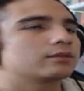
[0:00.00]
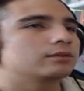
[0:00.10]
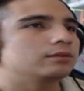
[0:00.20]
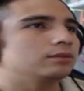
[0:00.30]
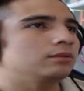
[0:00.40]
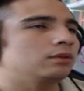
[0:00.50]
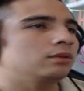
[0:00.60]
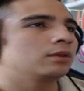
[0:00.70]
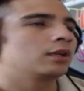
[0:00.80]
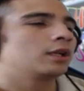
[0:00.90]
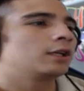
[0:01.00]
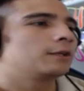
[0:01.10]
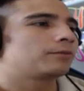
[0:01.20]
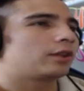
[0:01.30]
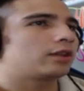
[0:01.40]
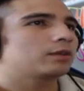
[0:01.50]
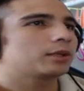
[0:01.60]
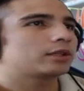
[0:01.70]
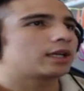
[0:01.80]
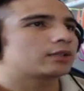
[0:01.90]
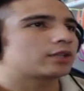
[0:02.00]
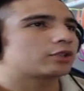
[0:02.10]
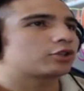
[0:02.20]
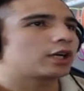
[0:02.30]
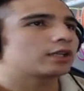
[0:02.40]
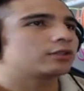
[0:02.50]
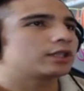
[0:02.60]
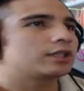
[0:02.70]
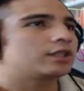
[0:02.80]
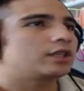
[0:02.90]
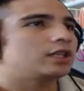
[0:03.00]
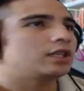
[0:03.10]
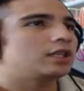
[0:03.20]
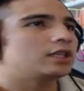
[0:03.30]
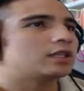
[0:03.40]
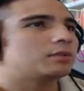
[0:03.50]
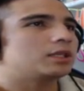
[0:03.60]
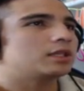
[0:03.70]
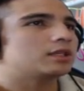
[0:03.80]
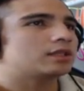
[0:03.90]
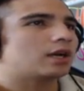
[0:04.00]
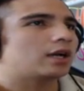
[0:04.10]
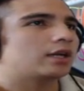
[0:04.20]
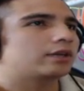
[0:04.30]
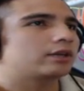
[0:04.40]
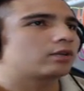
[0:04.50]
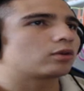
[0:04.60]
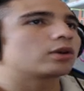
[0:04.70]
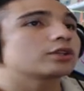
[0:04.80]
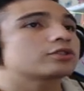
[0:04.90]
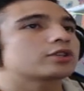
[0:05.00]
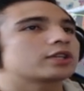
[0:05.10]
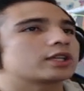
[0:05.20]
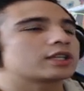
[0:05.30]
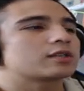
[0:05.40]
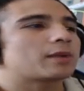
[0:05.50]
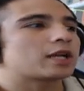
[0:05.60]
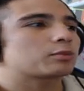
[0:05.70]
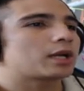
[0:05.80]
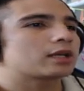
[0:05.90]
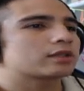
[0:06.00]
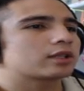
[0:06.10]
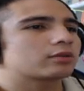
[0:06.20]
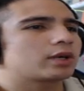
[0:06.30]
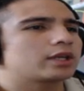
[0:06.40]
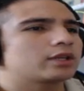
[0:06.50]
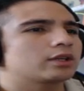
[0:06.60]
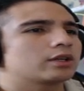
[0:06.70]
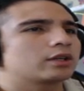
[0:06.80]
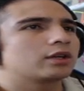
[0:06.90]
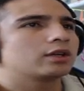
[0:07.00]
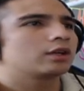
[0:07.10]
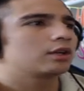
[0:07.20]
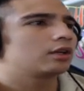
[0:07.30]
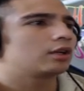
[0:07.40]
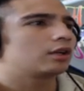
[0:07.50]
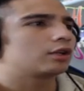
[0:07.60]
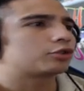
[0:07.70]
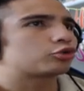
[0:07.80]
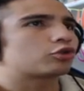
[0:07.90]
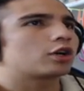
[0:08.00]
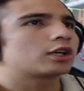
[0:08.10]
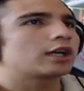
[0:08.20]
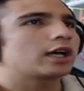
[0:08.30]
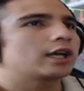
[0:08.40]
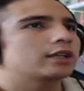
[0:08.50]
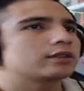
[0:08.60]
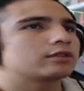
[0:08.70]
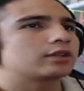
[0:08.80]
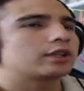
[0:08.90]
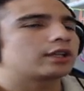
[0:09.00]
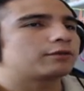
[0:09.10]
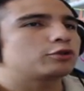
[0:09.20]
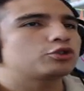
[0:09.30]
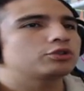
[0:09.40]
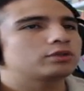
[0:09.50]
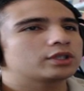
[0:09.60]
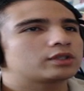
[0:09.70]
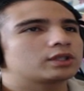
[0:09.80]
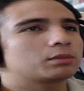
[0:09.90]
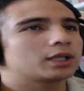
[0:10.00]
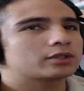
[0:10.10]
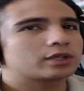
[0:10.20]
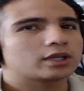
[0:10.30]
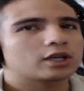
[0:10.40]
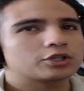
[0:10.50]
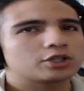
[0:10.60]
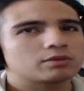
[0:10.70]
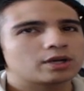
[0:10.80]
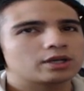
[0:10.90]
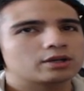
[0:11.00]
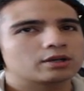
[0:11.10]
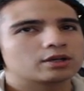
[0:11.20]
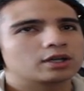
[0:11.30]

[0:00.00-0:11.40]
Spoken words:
The thing about the outside triangle is the knee needs to be inside, or else you're going to get smash pass. Like right here, a strong guy, if you shoot this double outside ashi right here,